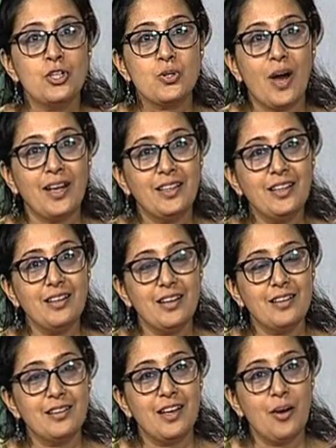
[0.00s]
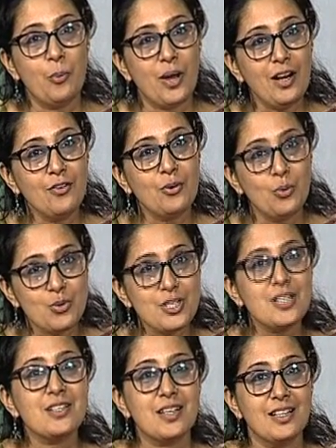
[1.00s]
So I think uh, they are well
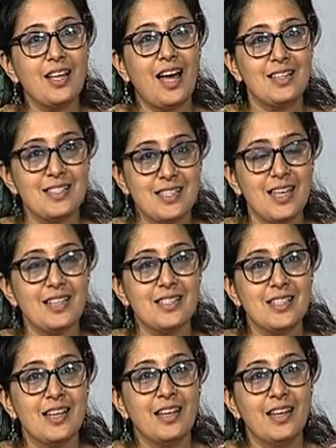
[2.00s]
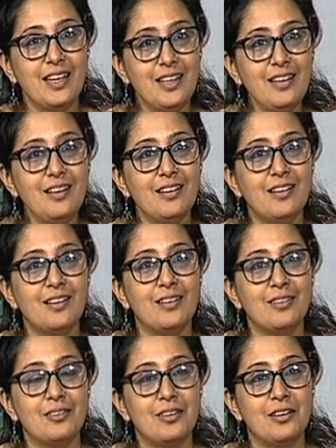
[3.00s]
rooted in that sense in
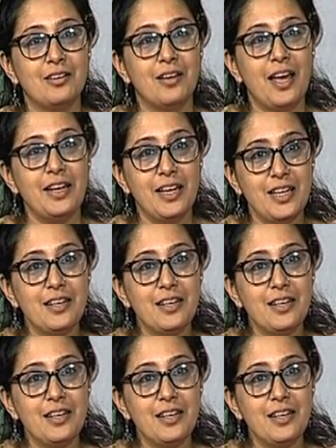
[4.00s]
an uh,